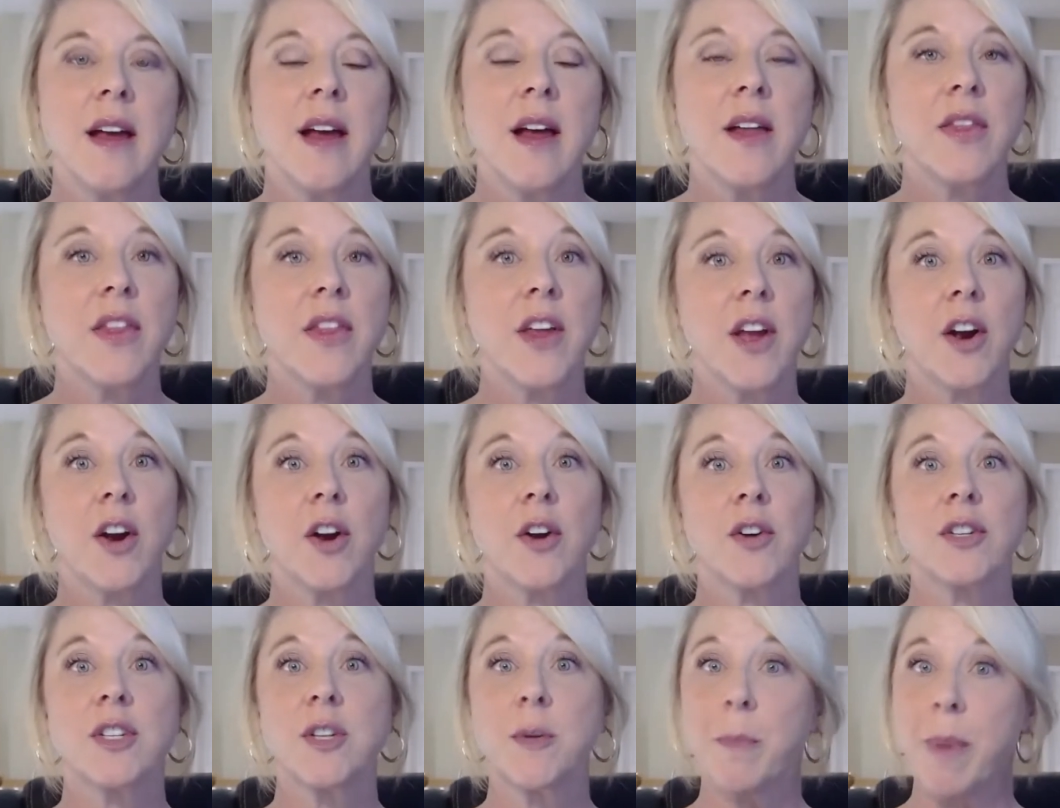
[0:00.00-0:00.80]
they're
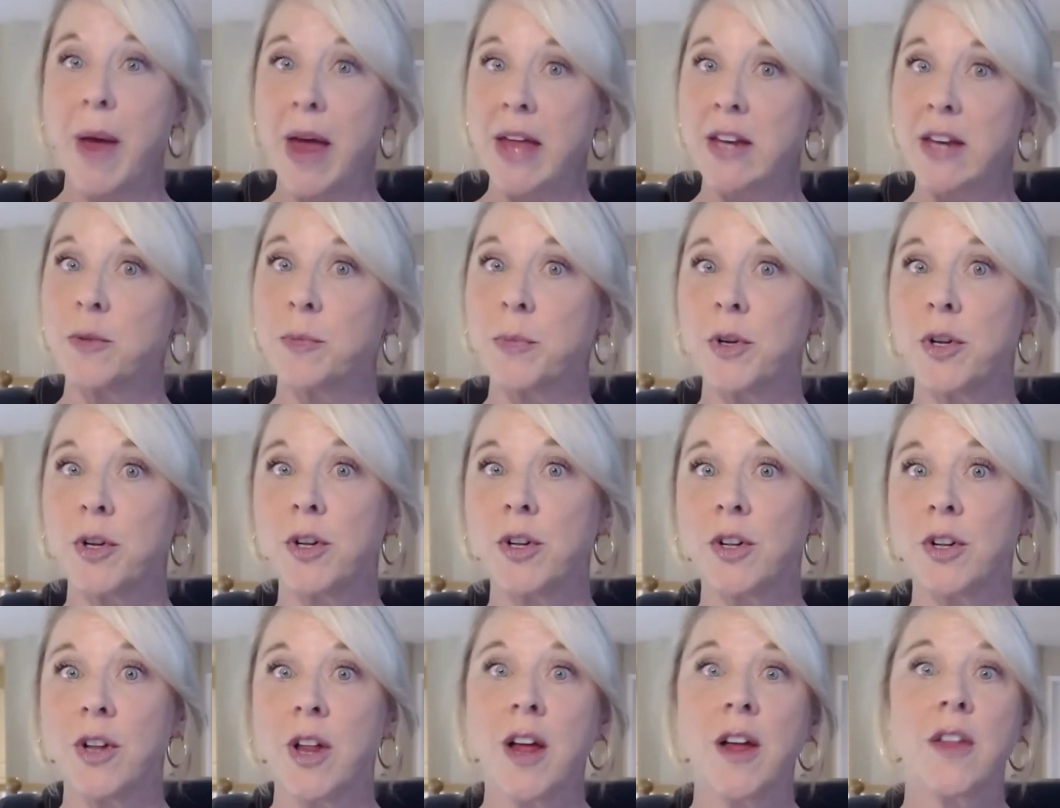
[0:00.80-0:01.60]

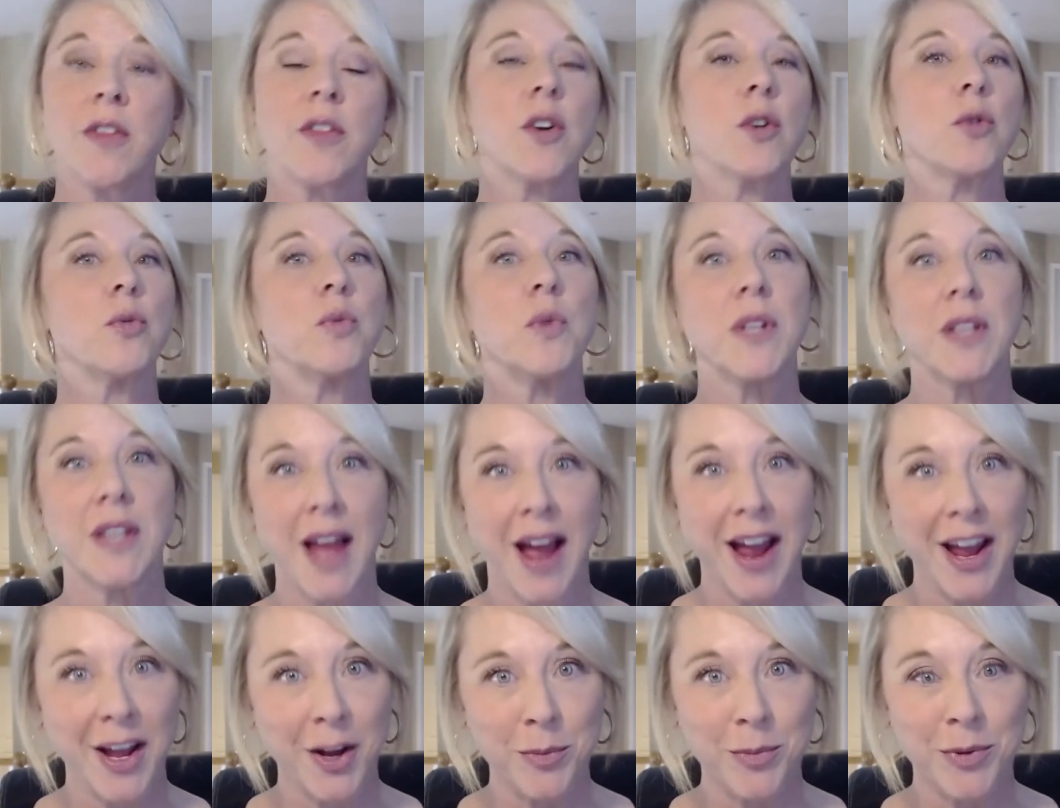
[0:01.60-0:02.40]
dependable, they're
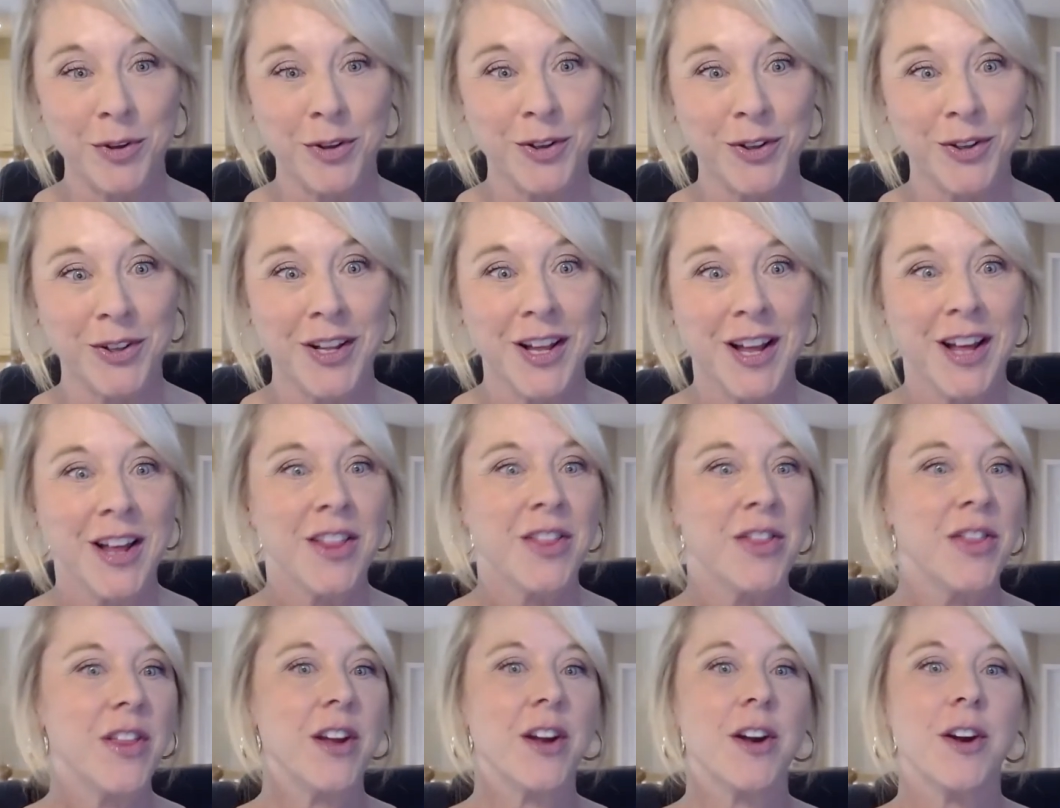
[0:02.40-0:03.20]
reliable,
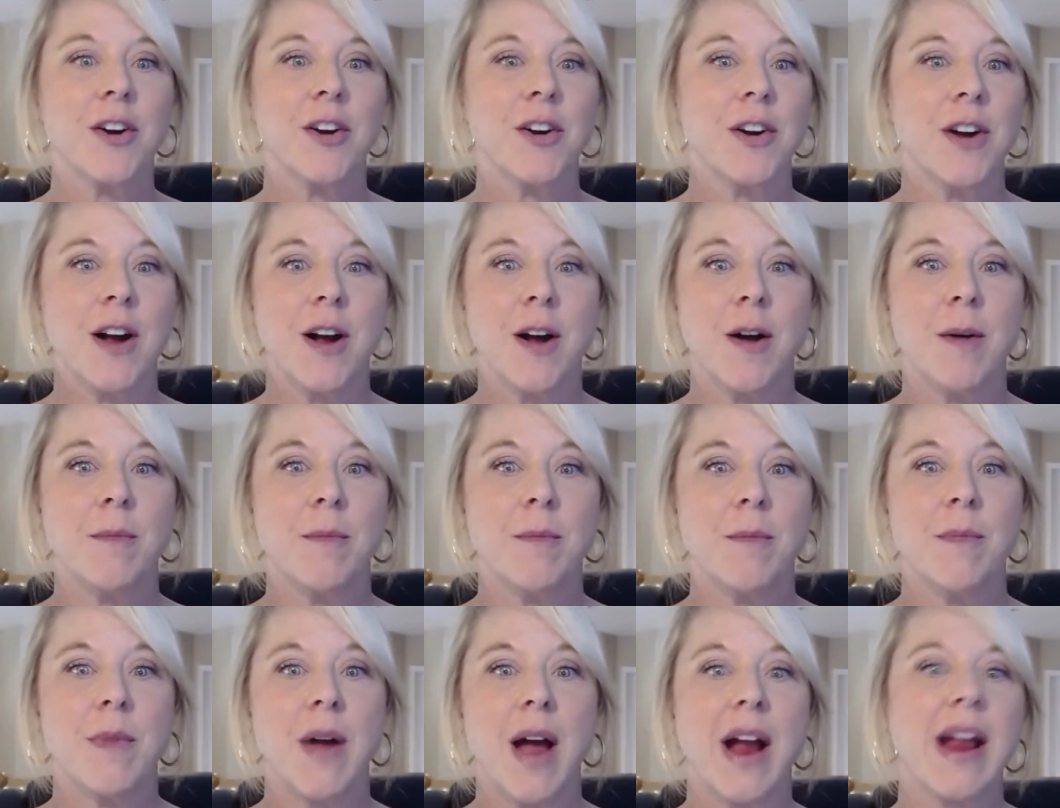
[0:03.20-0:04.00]
they're
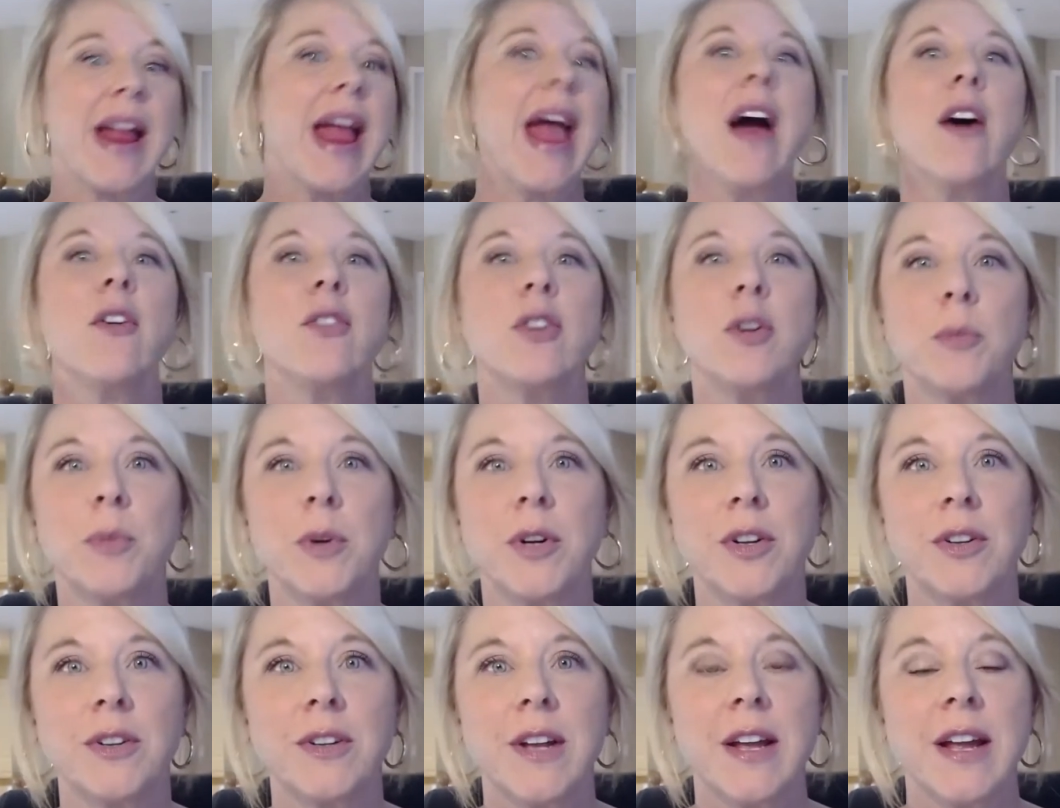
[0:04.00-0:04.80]

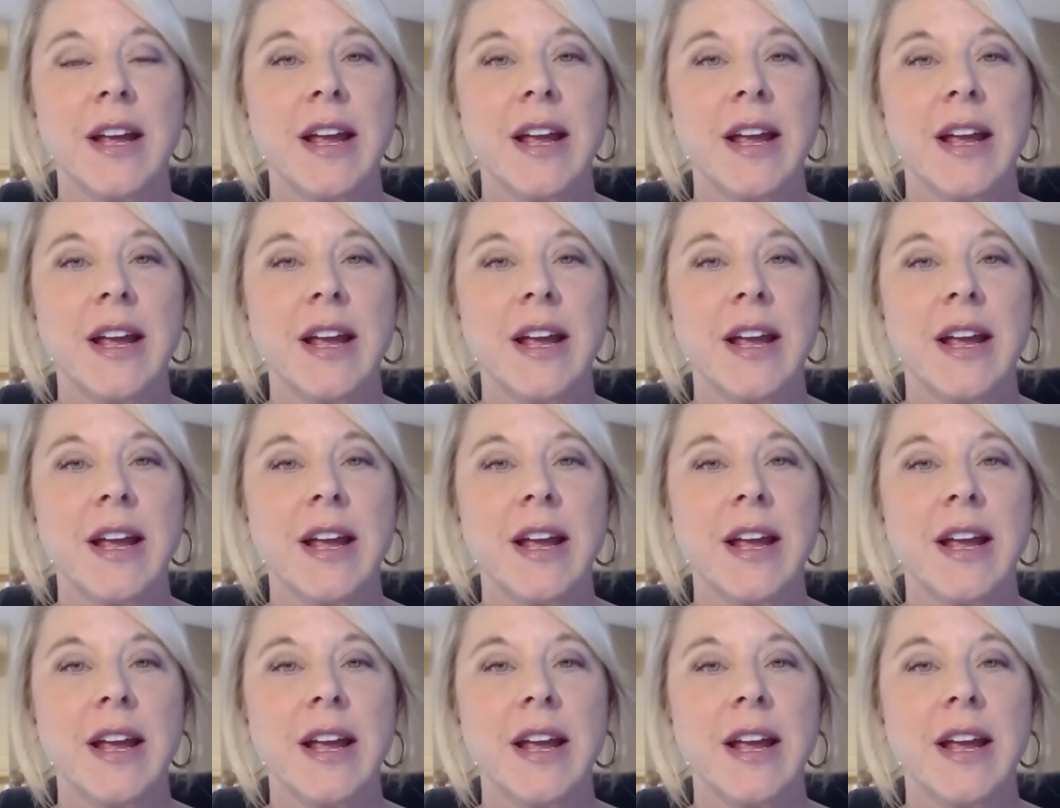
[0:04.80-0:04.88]
accountable.